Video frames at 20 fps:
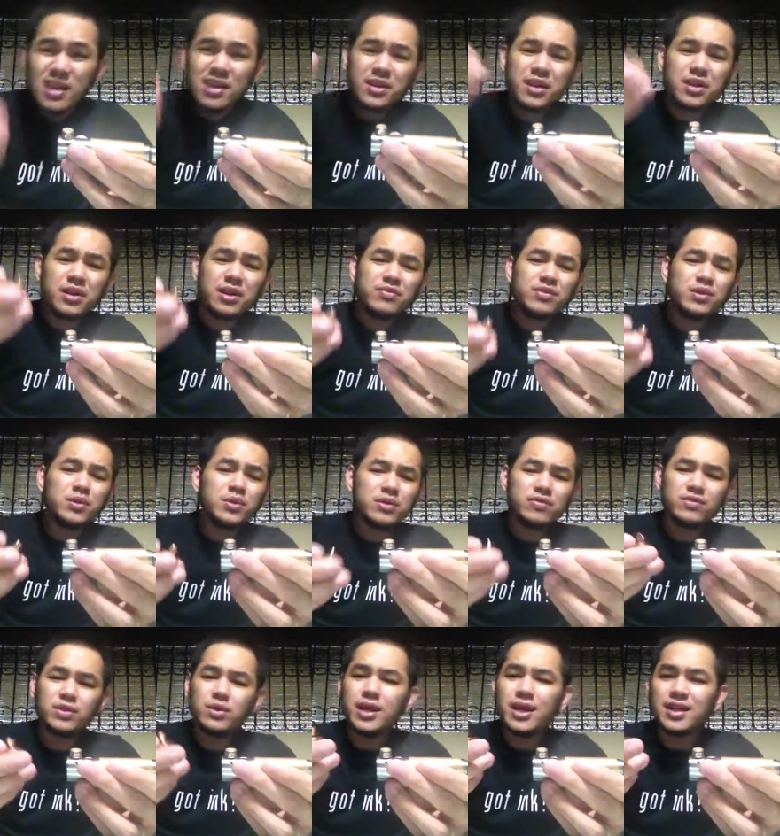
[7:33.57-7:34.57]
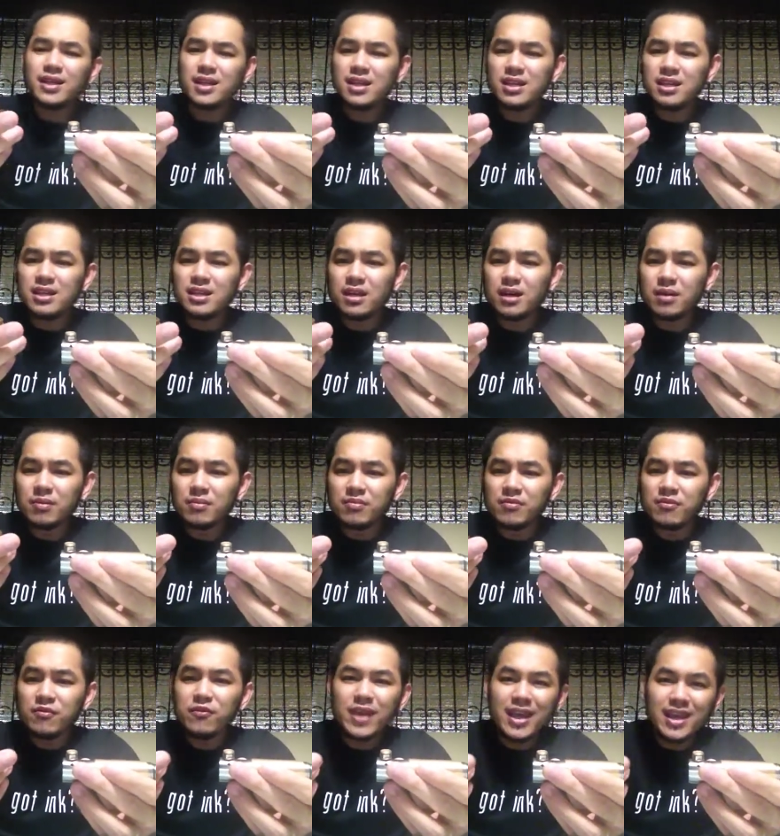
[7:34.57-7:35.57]
you know, if you get any
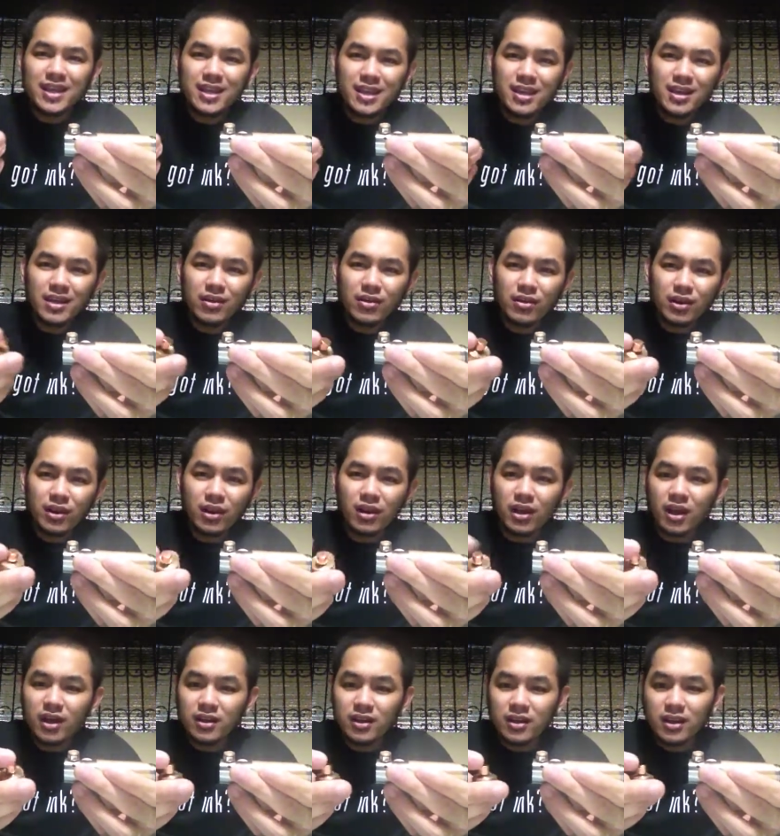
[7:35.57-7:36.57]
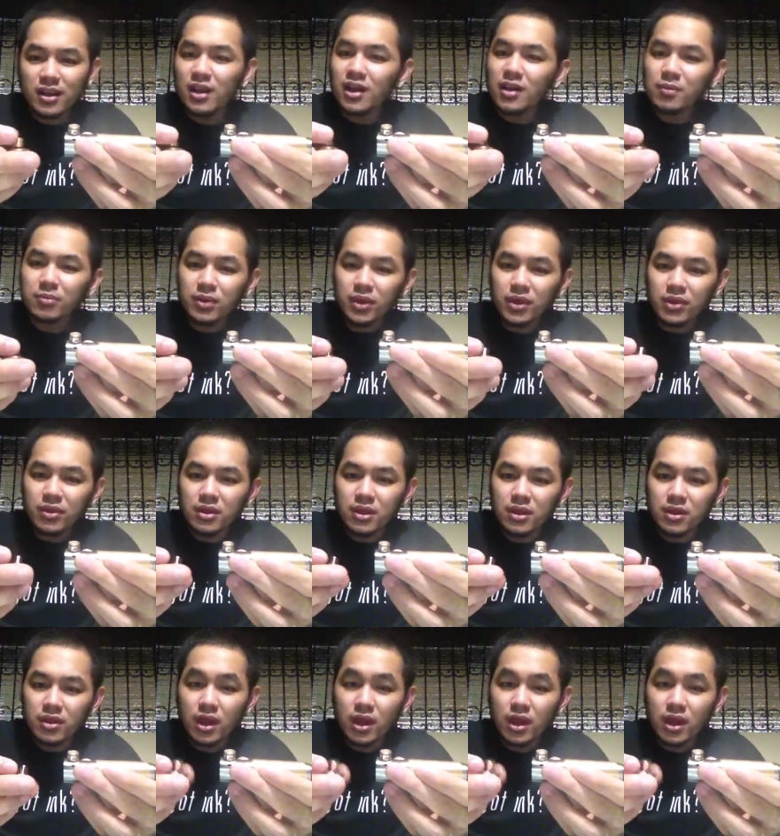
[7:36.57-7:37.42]
fading or gunking up on the